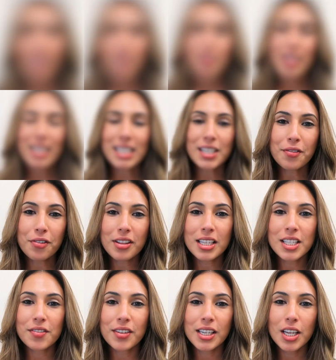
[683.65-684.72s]
So that's it for
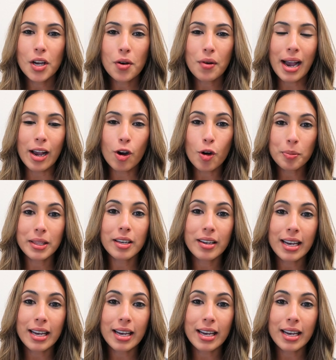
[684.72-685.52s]
this video. I hope that